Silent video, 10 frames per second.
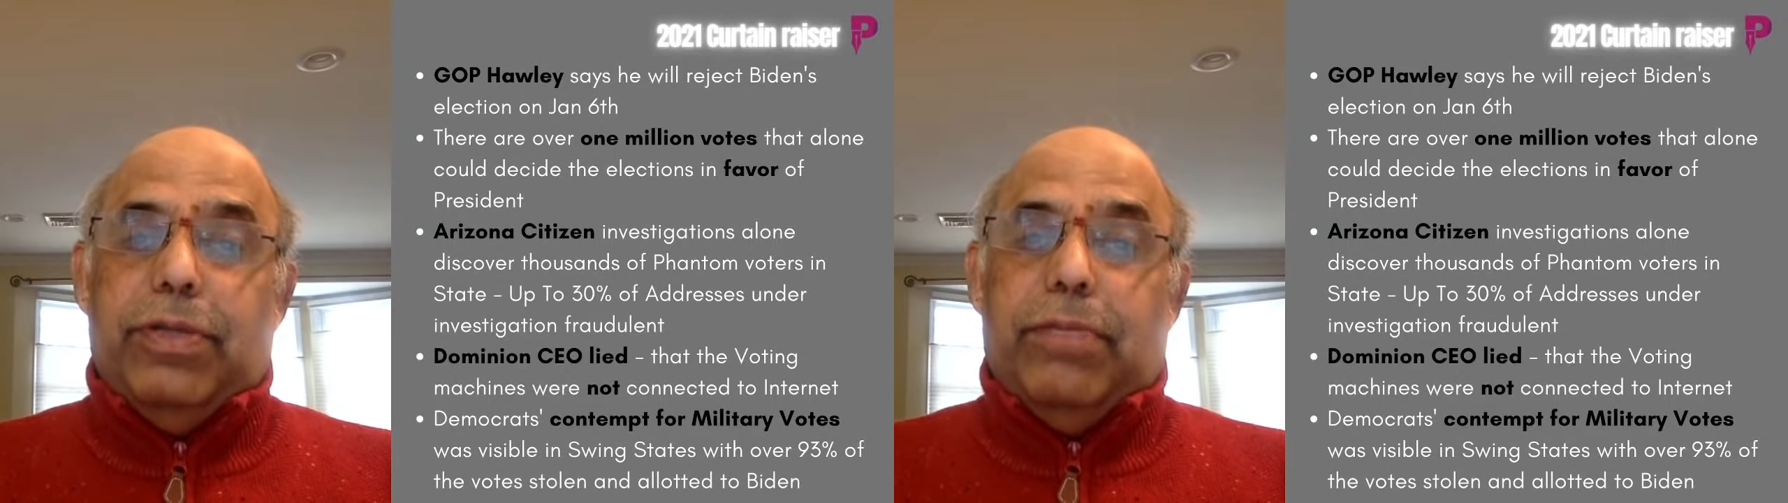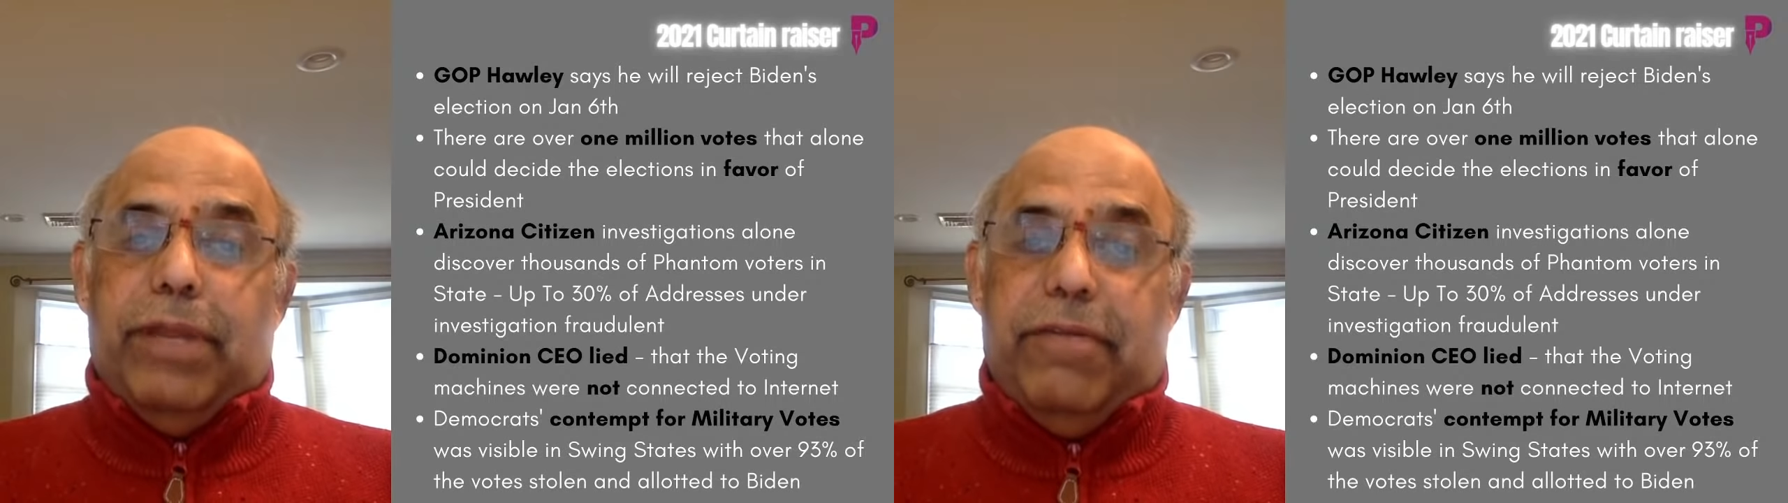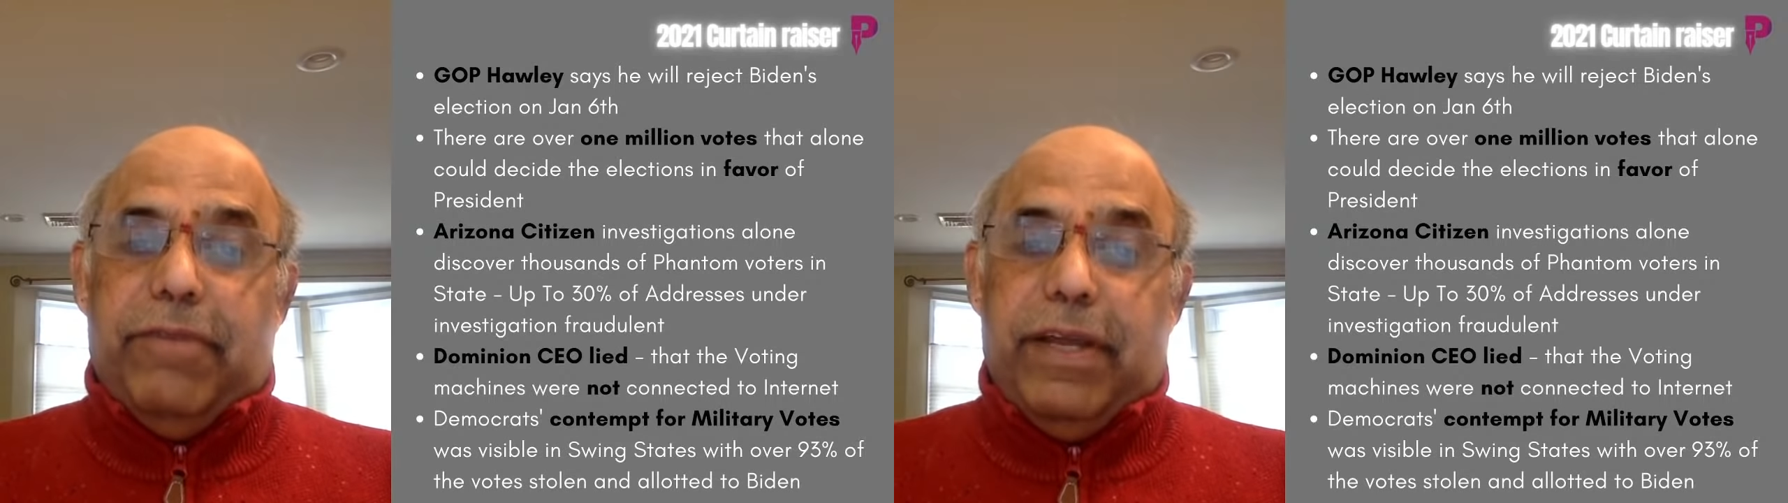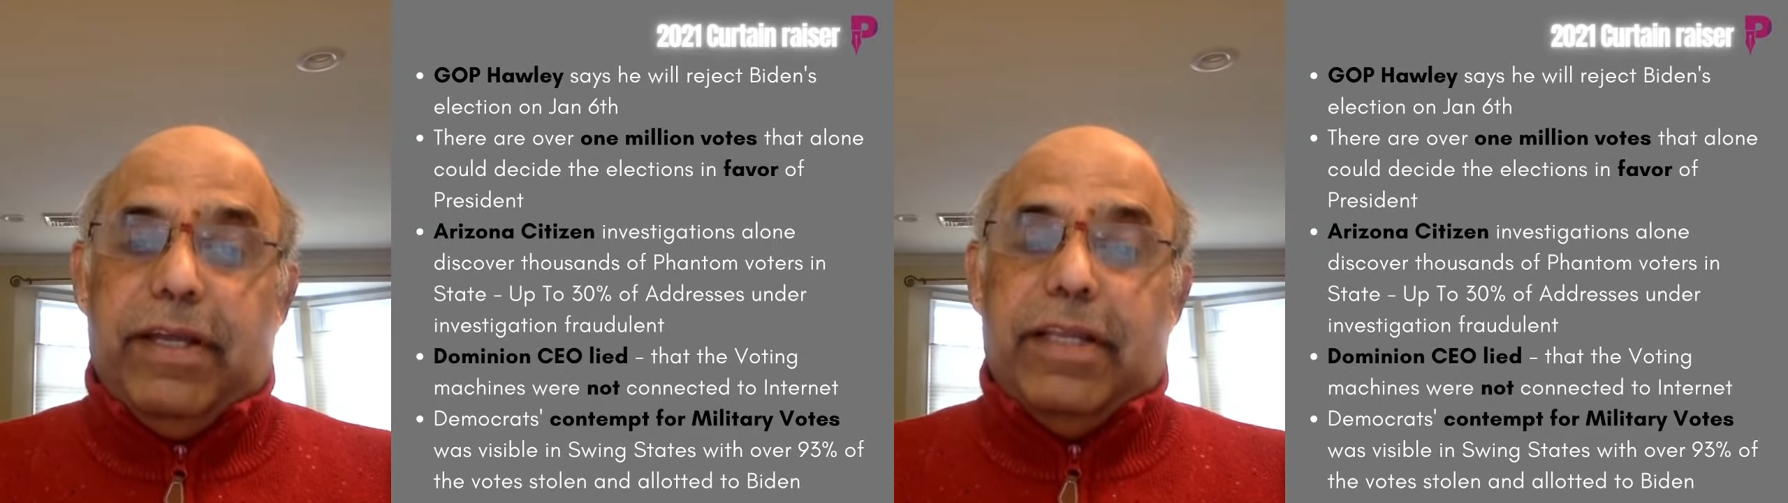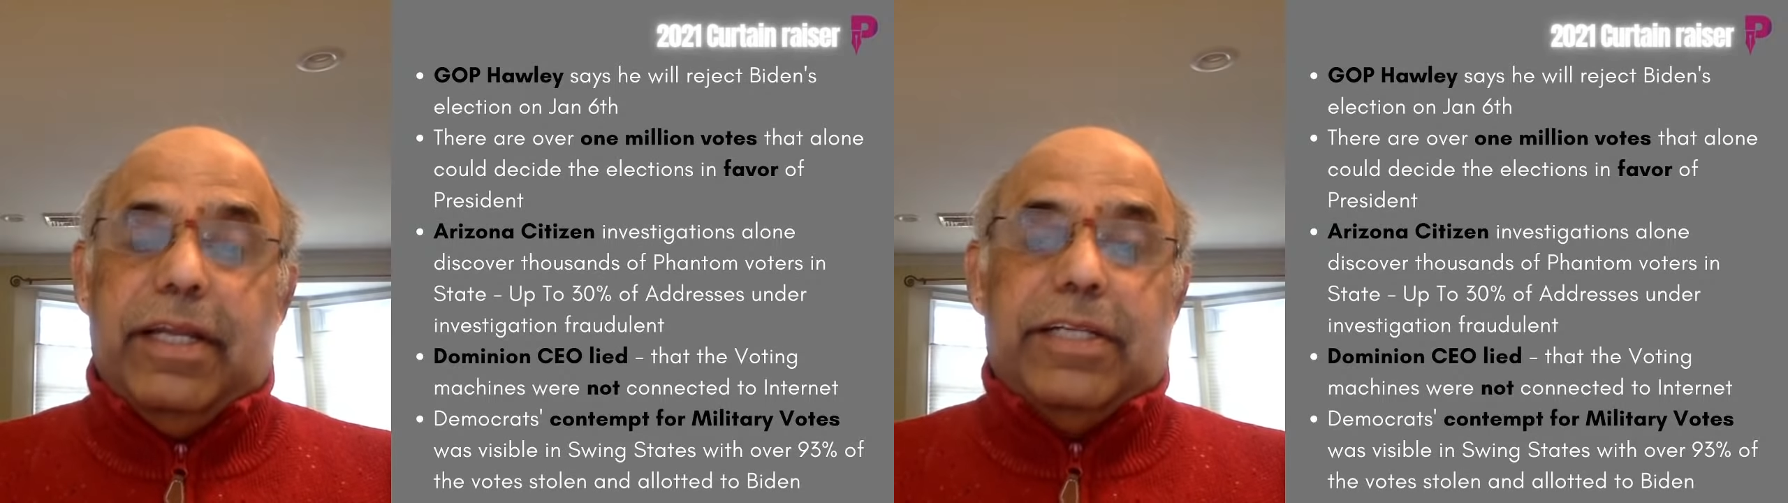the
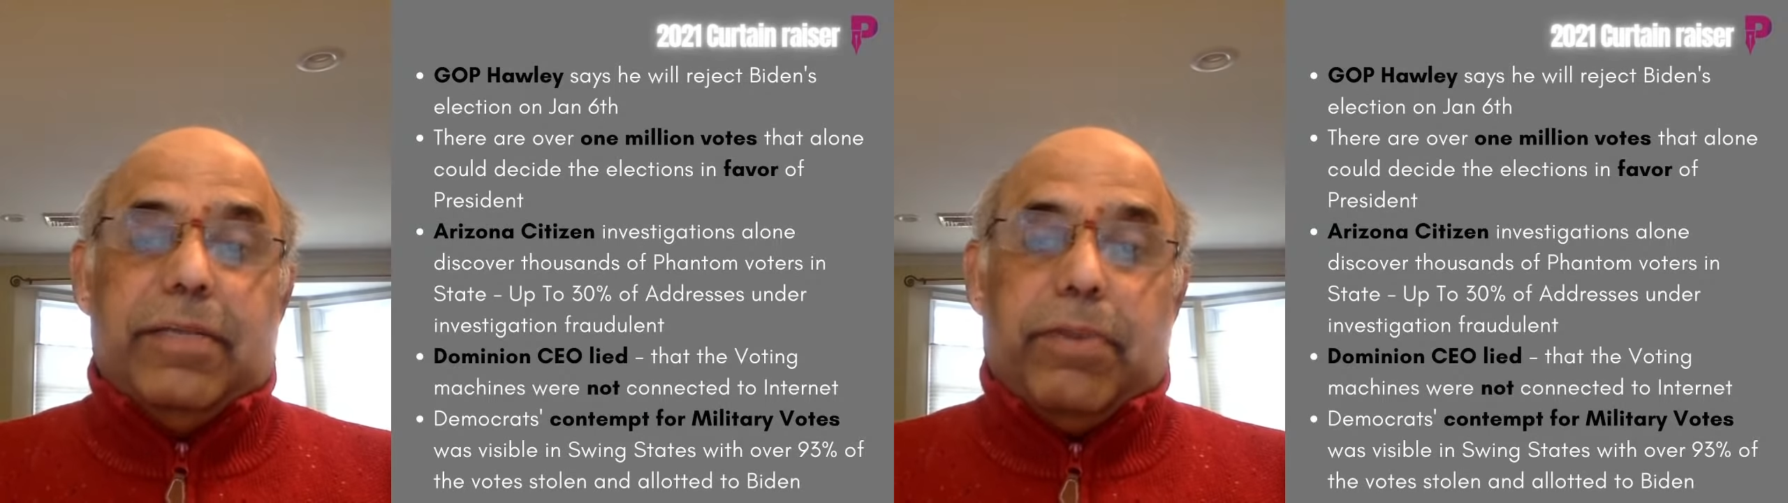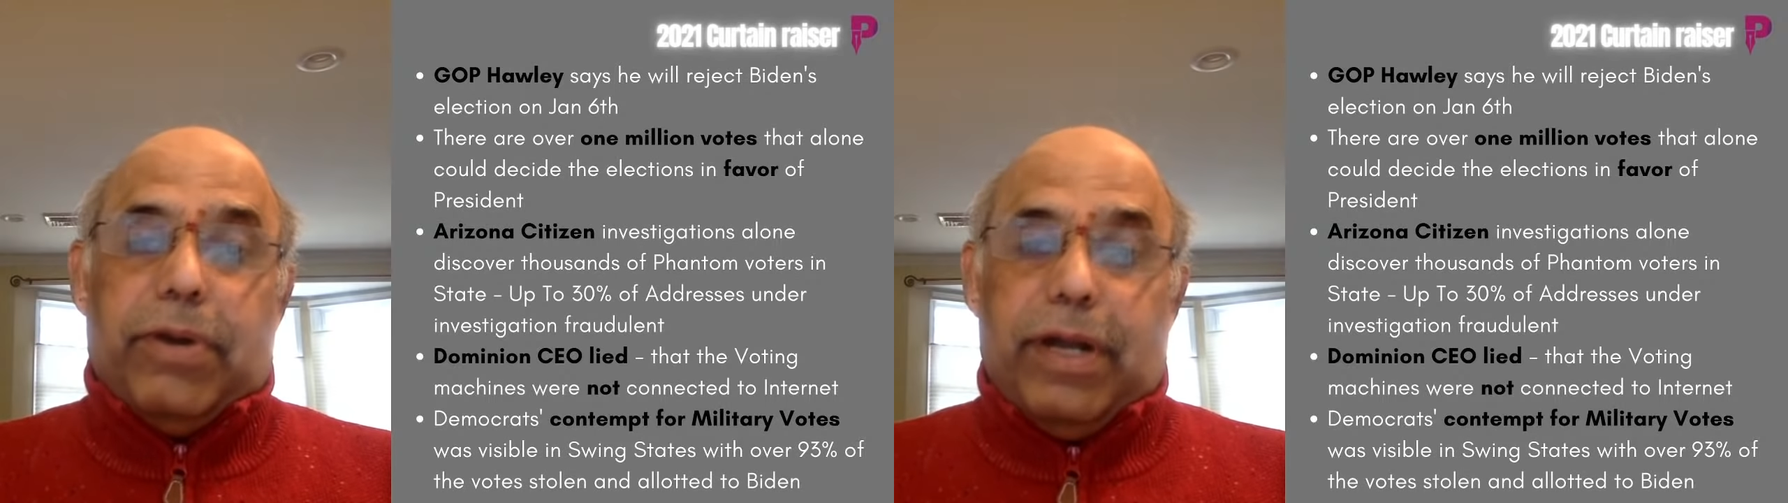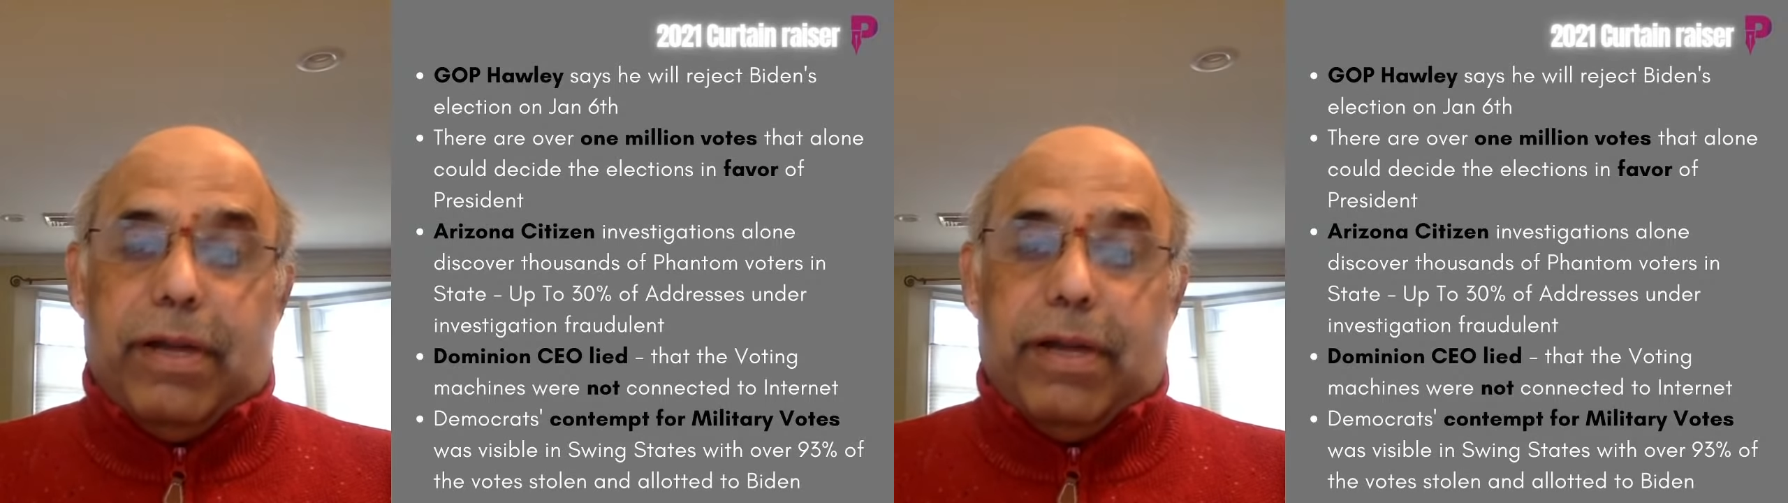briefing, then it's upon,